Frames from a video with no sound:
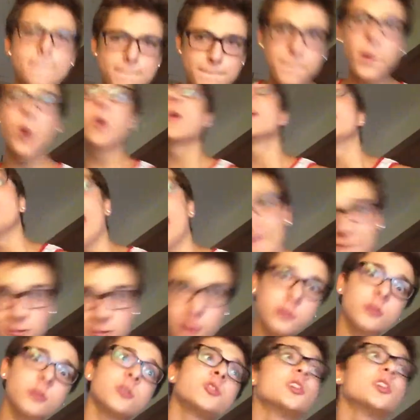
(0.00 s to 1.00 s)
Poke
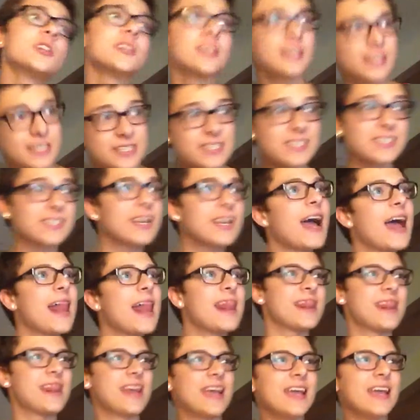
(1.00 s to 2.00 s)
evolution is
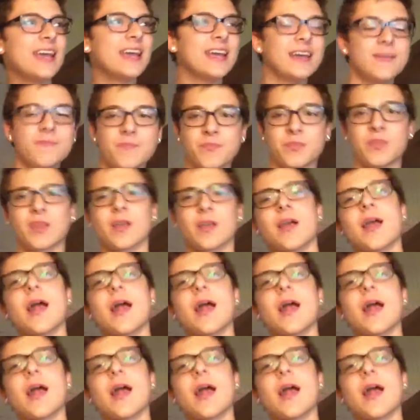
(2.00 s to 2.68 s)
not lame.